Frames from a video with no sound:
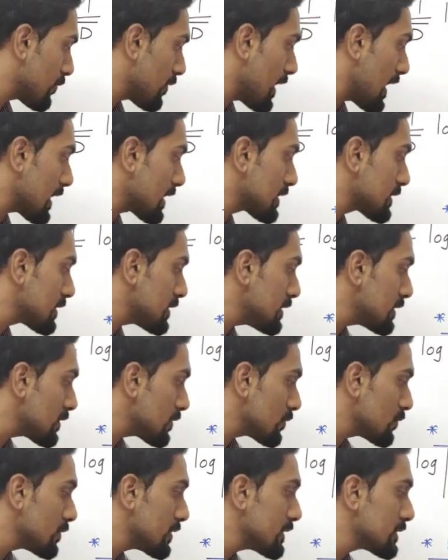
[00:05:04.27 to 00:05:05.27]

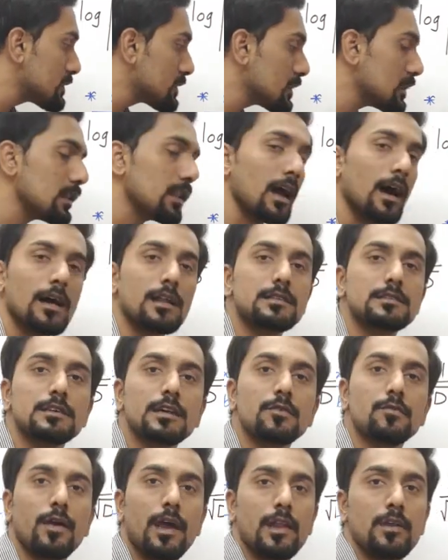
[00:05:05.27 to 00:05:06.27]
factor with
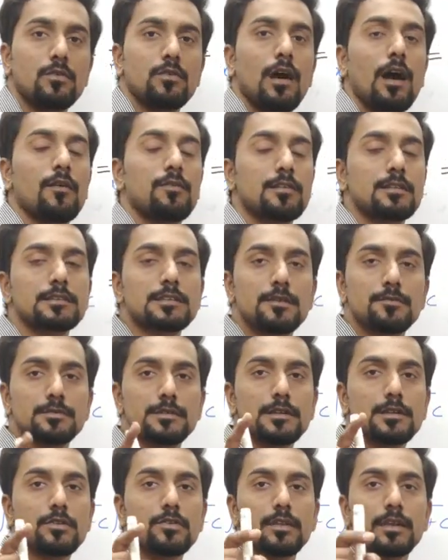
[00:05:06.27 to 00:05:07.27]
larger value after
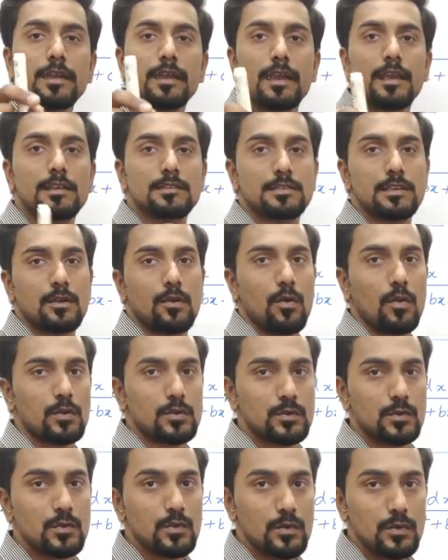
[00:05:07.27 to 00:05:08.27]
substituting x
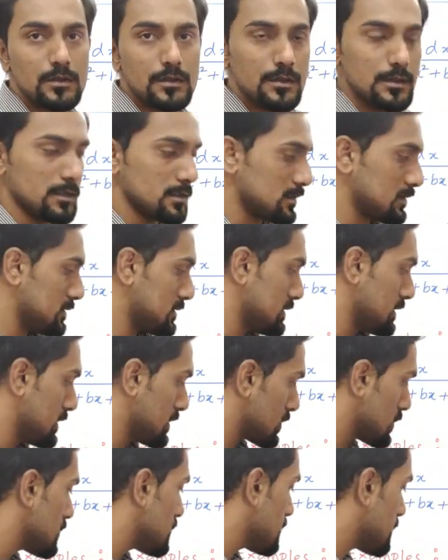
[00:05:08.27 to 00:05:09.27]
equals to
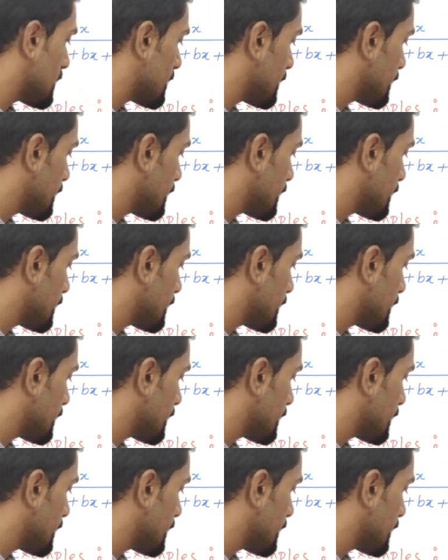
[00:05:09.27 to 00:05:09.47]
0.